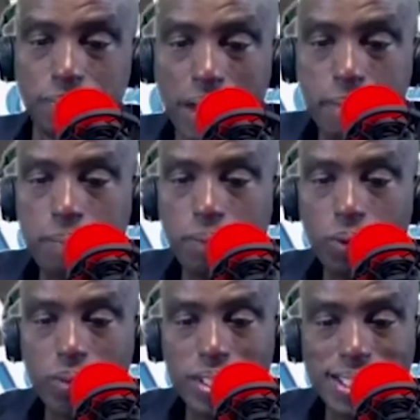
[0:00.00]
Many
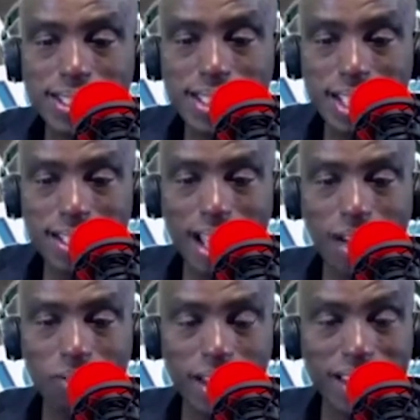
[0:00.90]
people don't yet see it
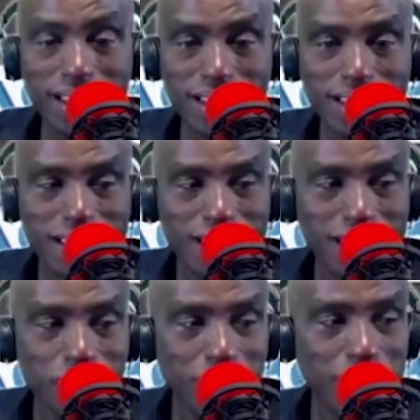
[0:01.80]
that way,
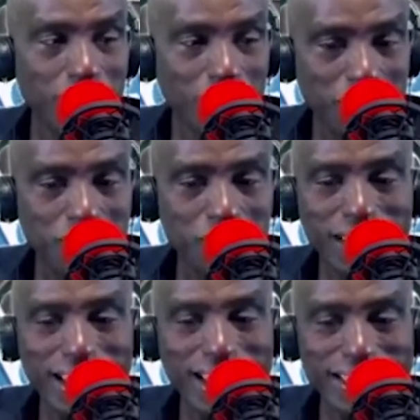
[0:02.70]
but the
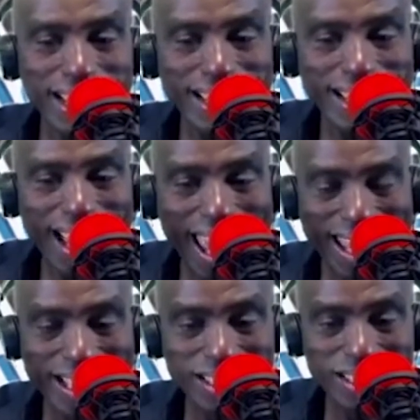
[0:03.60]
government is in the
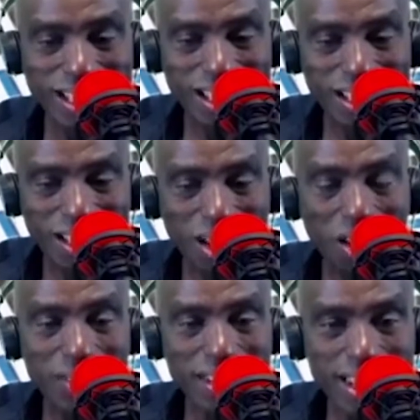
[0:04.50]
hands
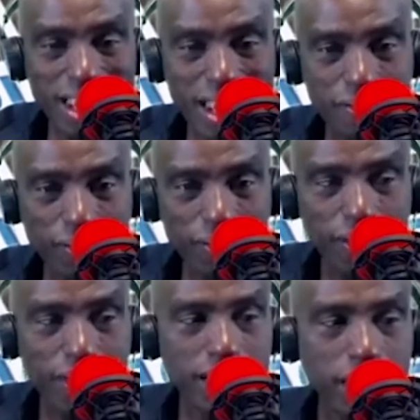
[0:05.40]
of an
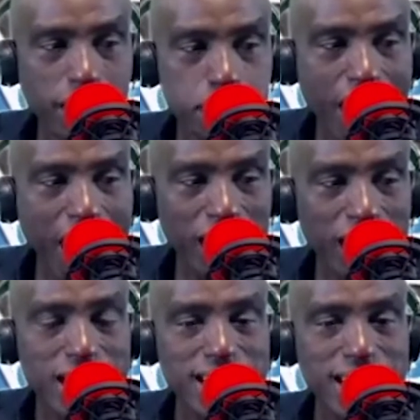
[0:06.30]
evil
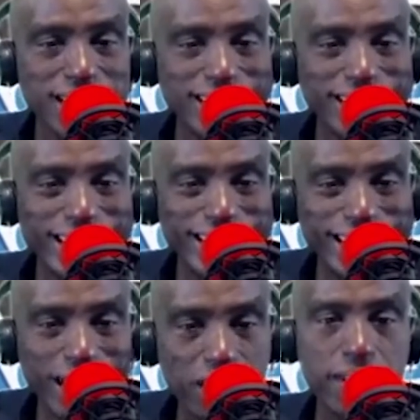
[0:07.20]
cabal that is
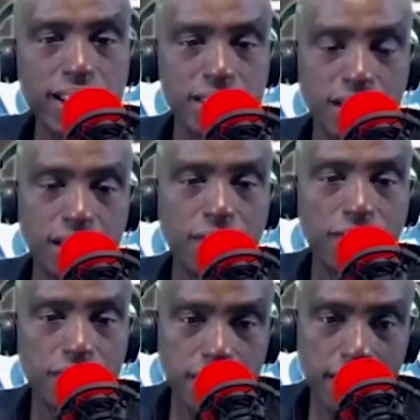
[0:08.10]
degenerating
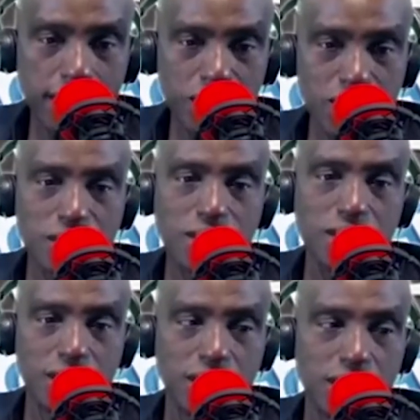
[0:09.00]
the
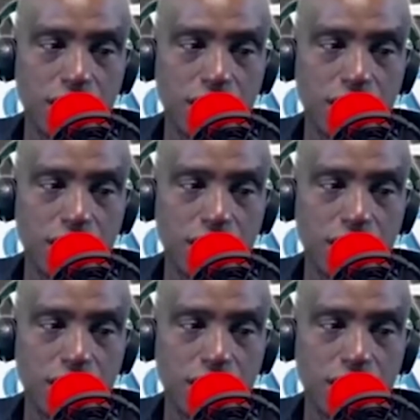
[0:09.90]
nation.